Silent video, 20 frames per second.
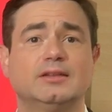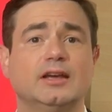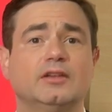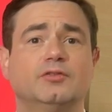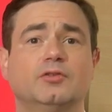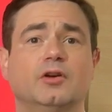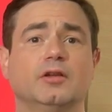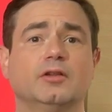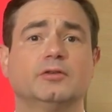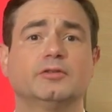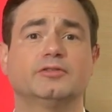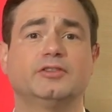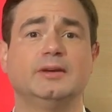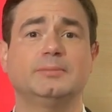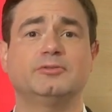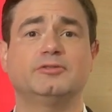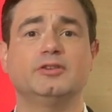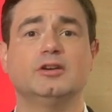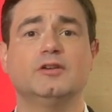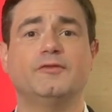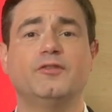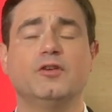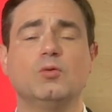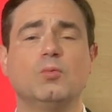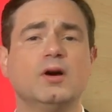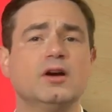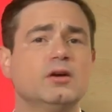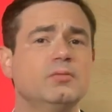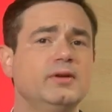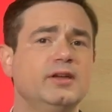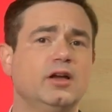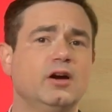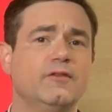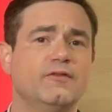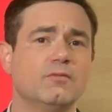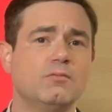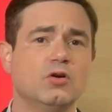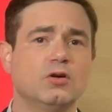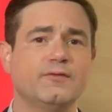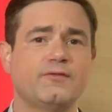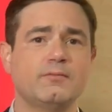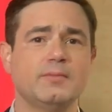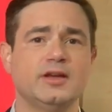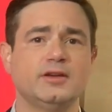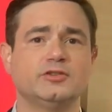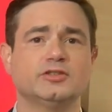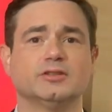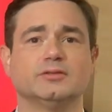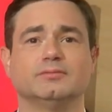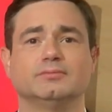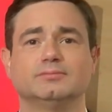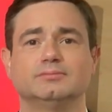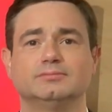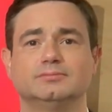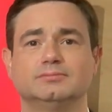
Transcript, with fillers: Thanks for all those tips, Jennifer. Where can we go for more information?